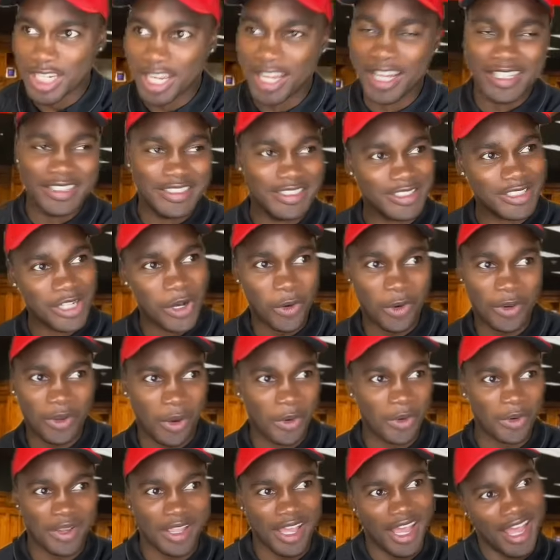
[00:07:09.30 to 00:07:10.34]

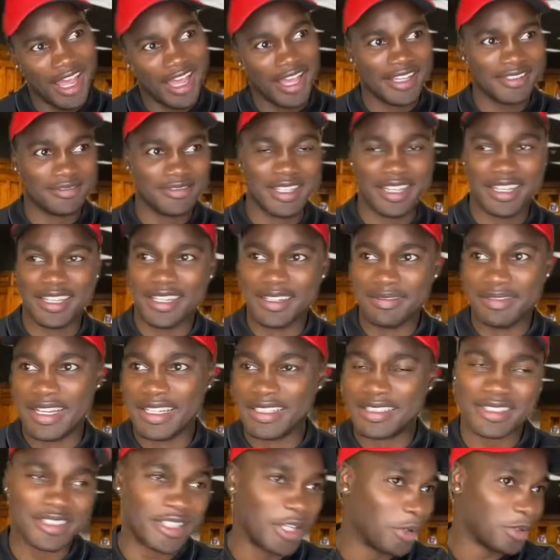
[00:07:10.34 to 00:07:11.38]
Okay,
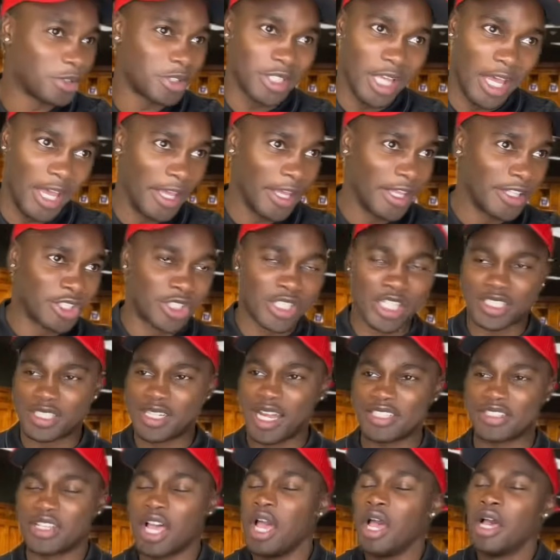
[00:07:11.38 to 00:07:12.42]
he's still saying it's just
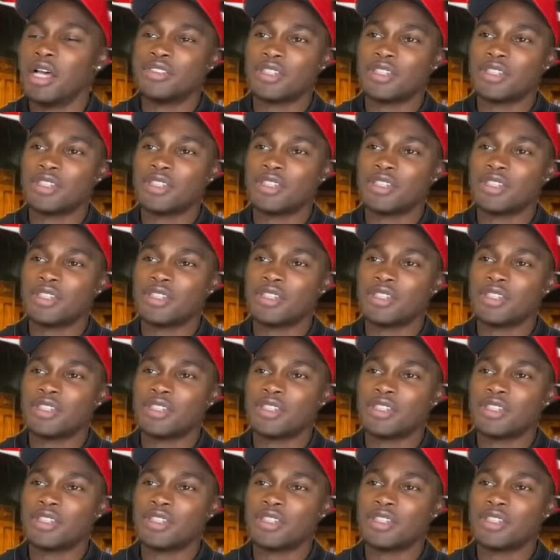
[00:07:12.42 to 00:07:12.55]
nice.